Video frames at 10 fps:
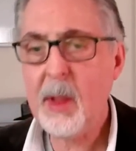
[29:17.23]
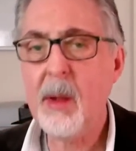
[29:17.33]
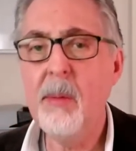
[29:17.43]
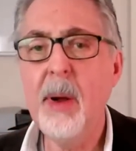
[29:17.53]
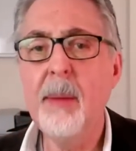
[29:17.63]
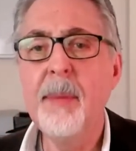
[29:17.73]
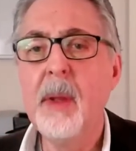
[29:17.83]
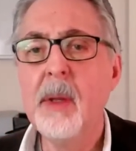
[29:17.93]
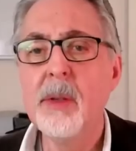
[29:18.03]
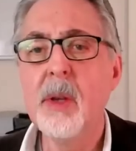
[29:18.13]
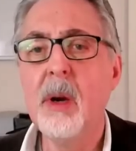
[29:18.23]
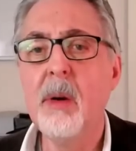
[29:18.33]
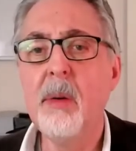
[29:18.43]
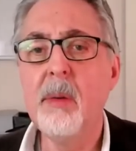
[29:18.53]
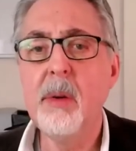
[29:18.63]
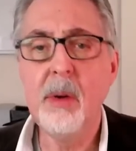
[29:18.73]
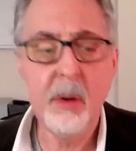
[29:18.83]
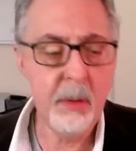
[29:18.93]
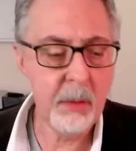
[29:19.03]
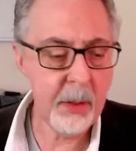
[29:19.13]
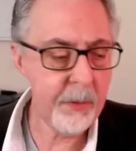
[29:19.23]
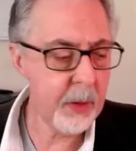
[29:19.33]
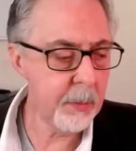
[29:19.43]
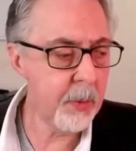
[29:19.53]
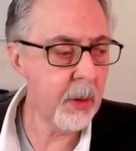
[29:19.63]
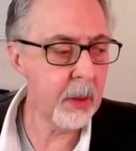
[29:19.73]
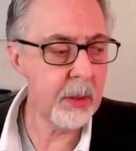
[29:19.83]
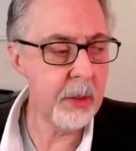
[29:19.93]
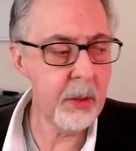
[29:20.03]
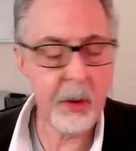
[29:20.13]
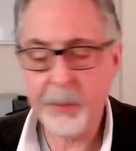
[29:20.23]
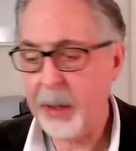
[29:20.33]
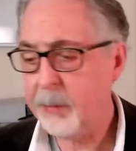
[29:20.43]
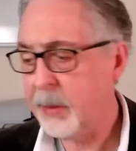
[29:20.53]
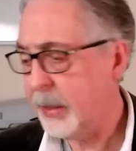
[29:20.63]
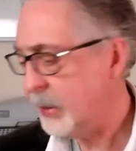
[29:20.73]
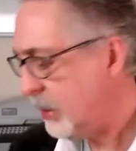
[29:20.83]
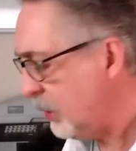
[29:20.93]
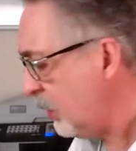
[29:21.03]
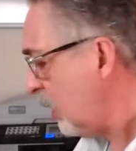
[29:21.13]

Well, so you live near Portland. You know about places